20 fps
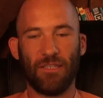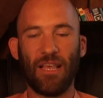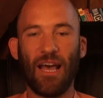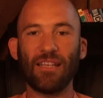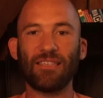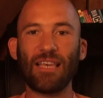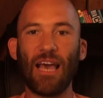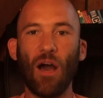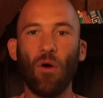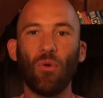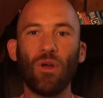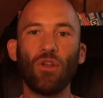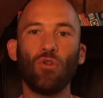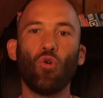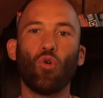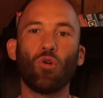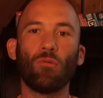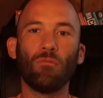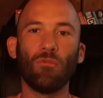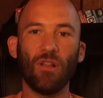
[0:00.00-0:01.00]
That's how we
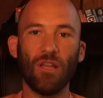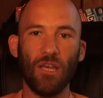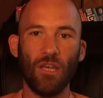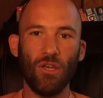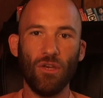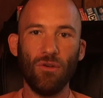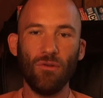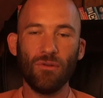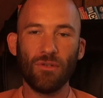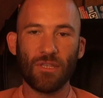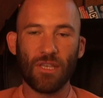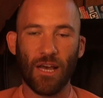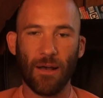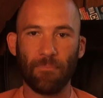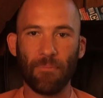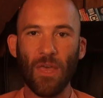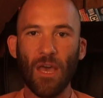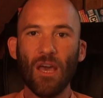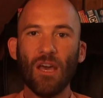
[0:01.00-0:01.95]
normally use them.